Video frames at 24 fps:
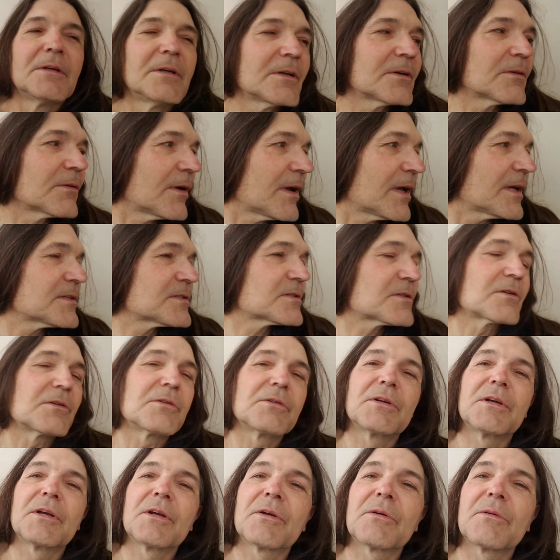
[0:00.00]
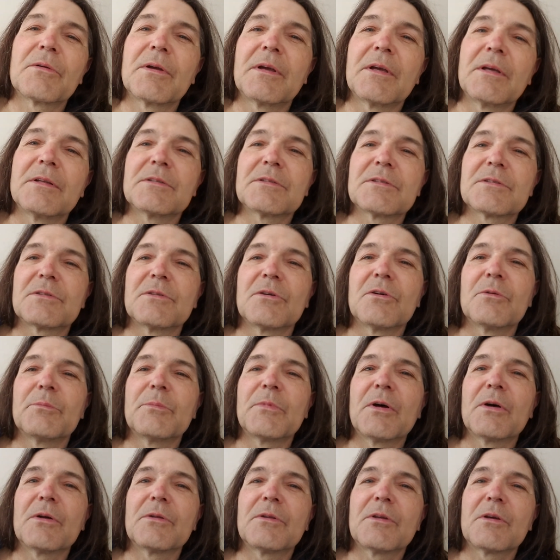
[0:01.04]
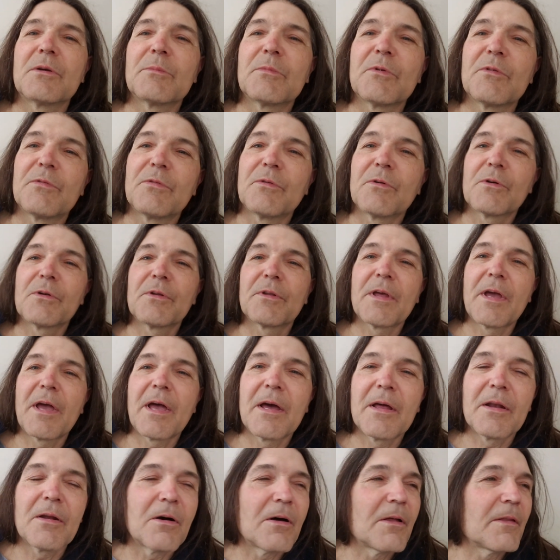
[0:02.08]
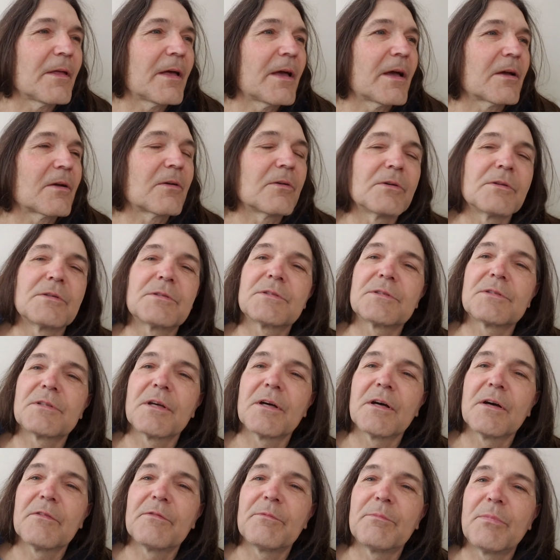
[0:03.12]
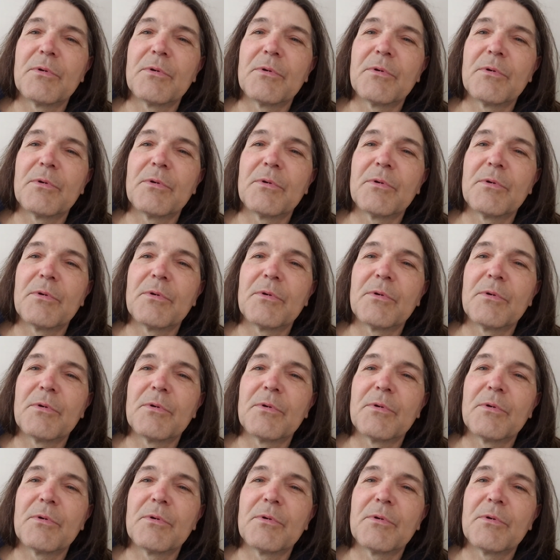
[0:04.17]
Grass turning green, snow melting before that, all that good stuff,